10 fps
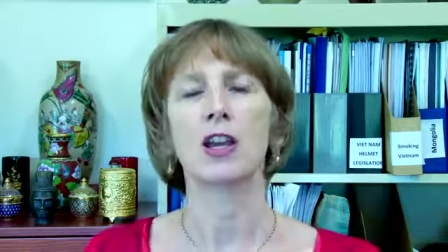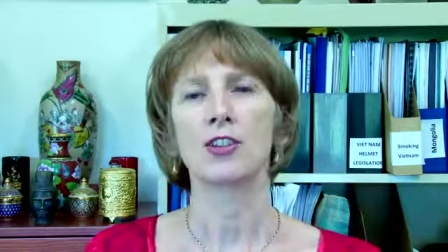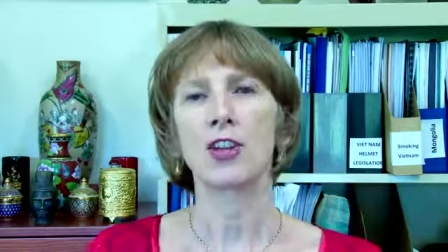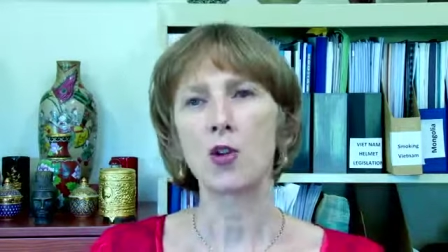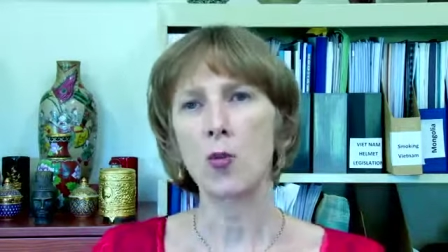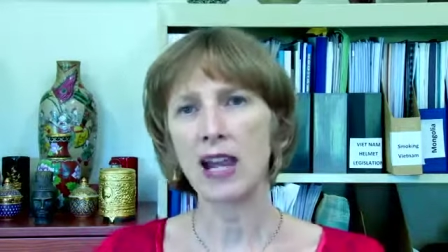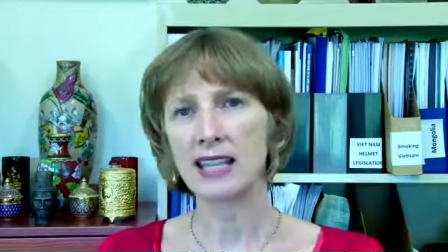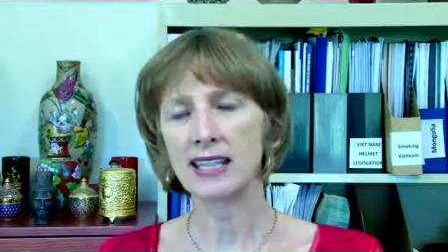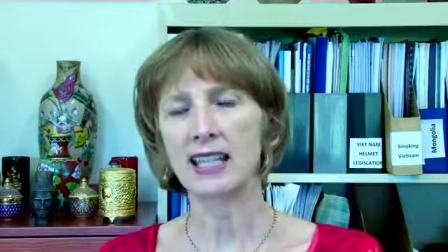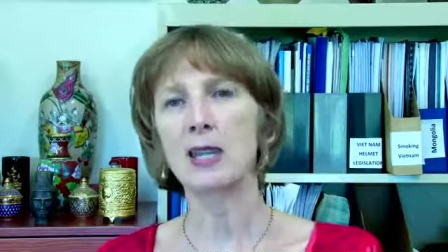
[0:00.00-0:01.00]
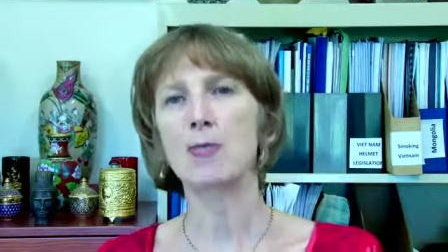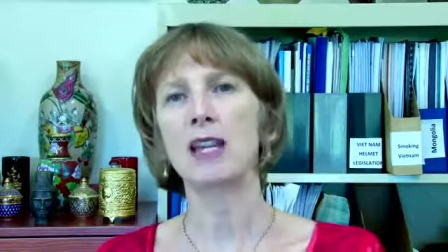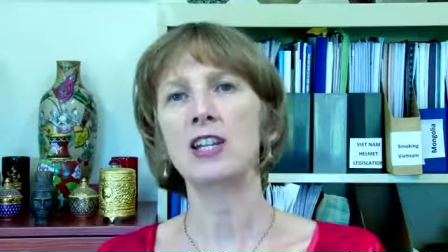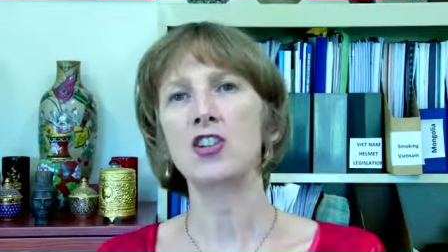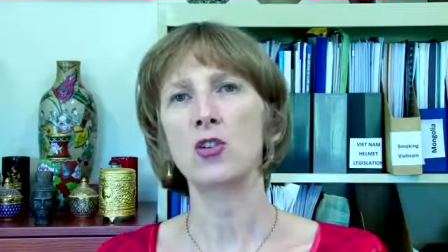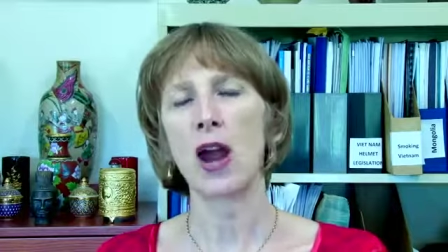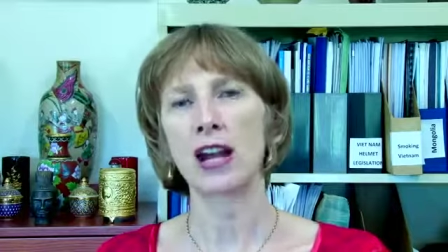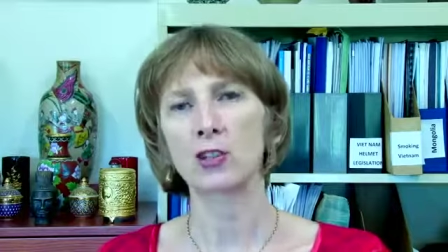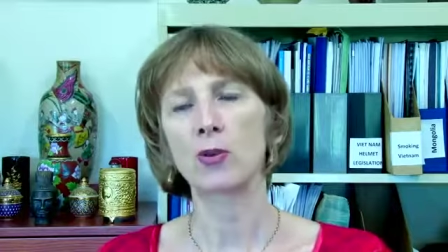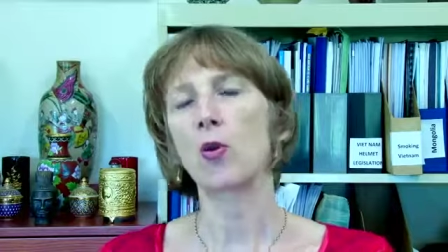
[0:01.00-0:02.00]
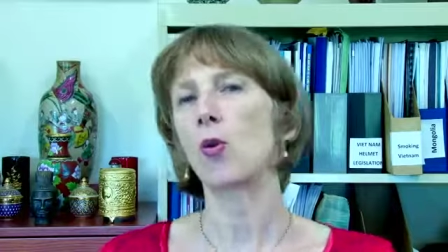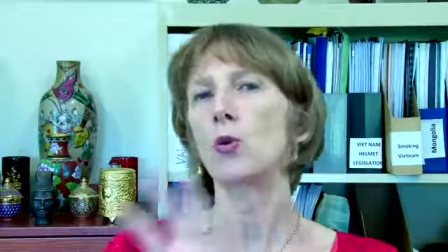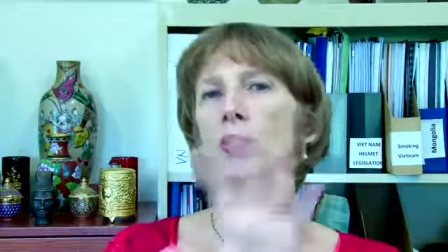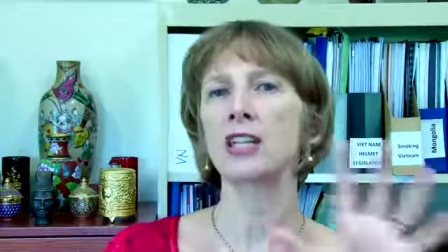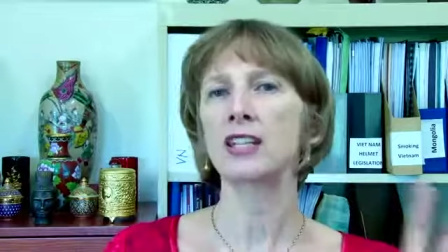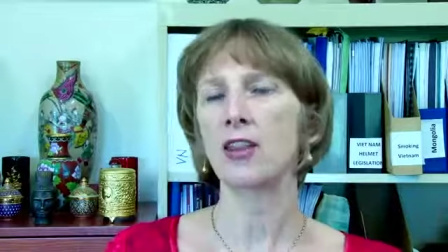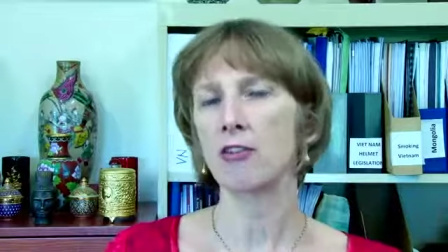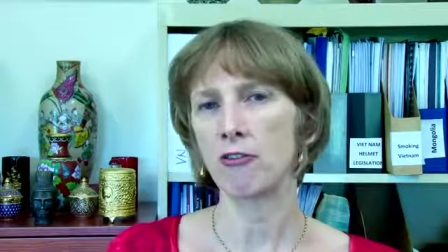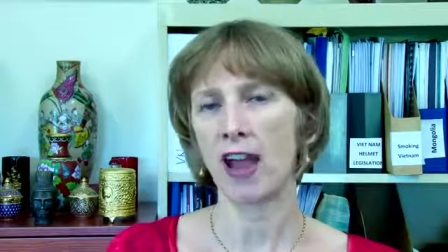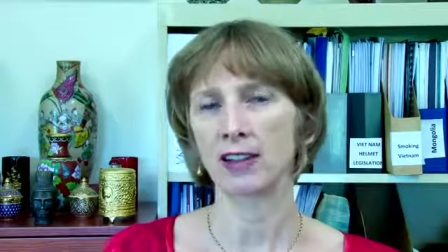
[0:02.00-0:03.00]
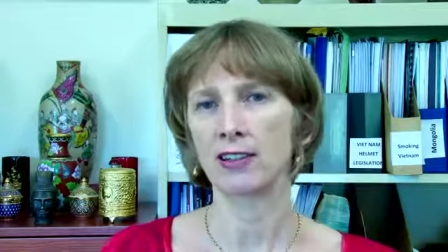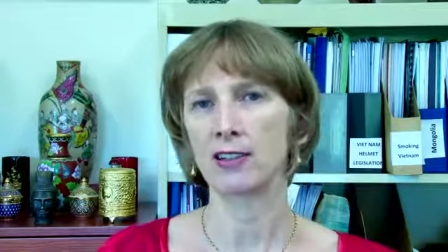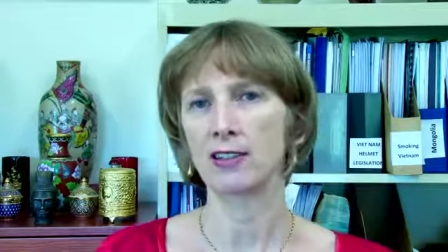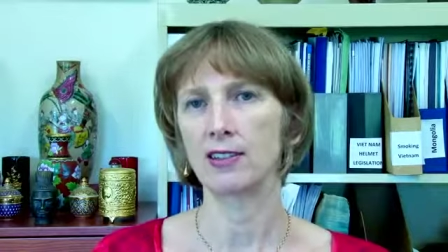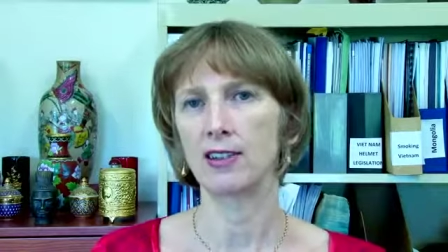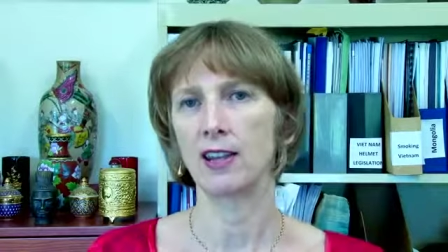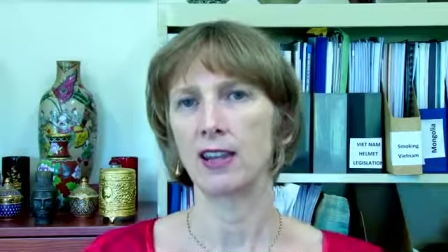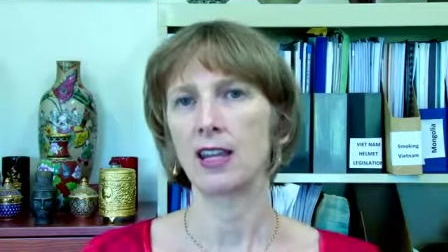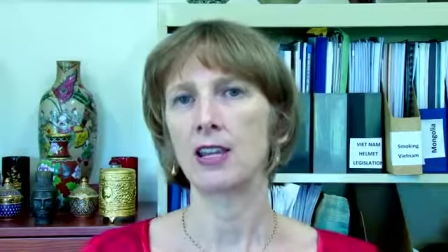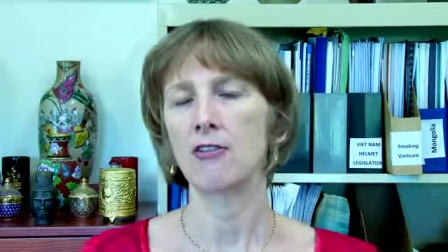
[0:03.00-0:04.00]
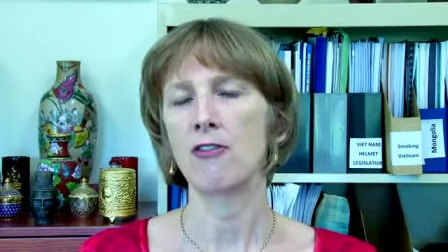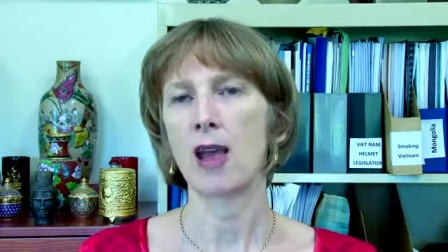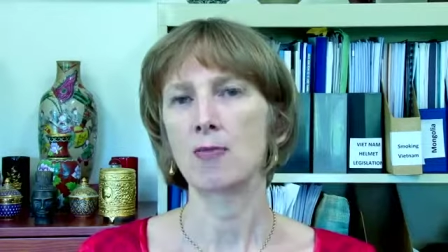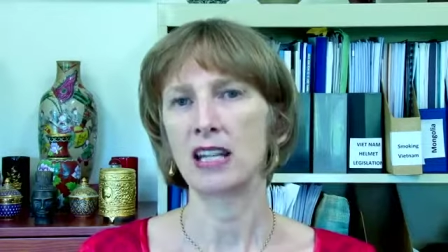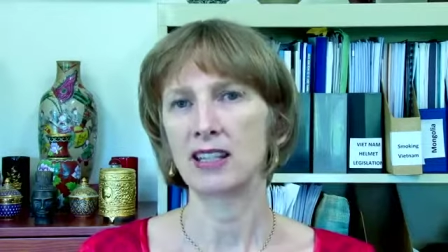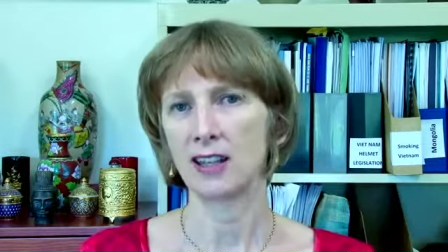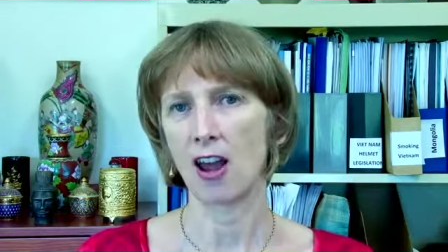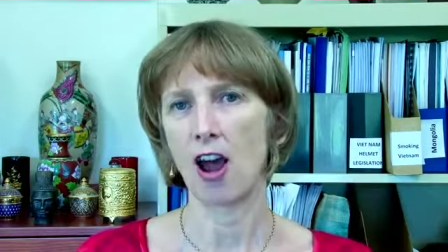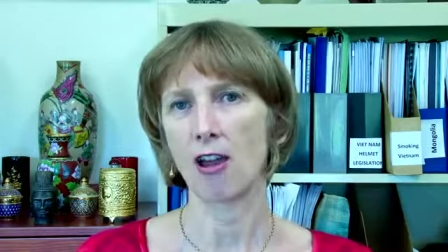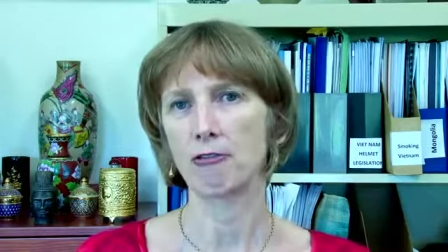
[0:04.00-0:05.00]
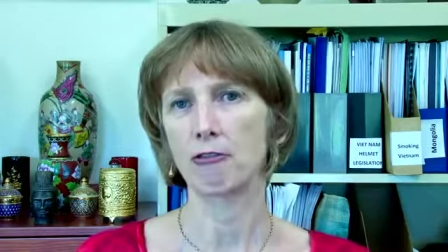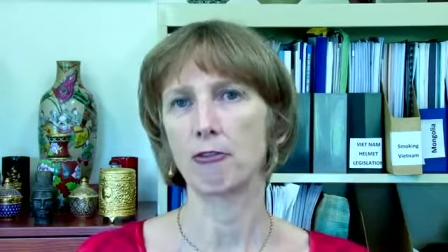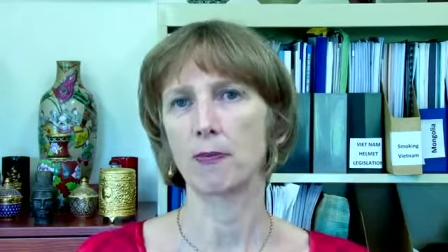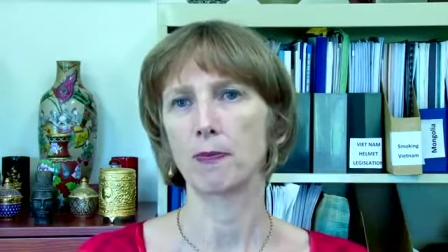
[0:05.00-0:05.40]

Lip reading: So the way sleep interacts with all these other factors in a family's life.